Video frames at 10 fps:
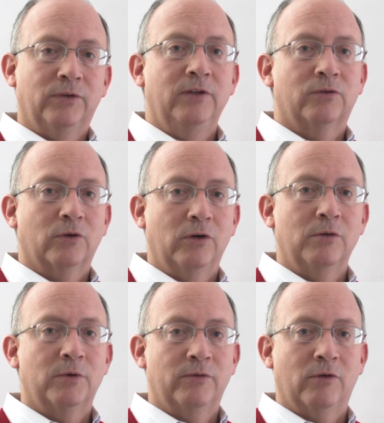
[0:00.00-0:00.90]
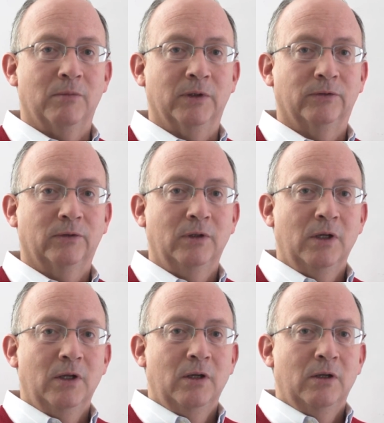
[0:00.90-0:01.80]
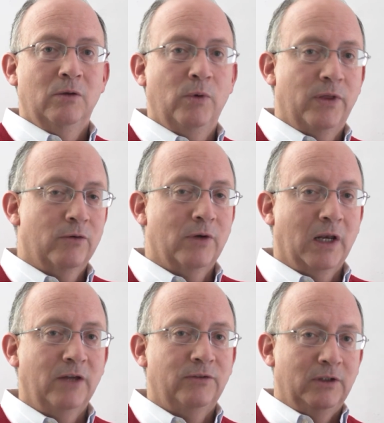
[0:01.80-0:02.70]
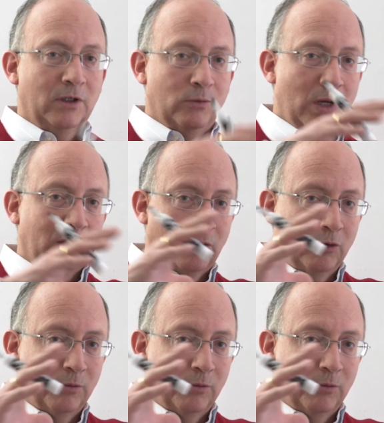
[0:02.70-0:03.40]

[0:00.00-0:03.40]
his or her performance, without realizing that we actually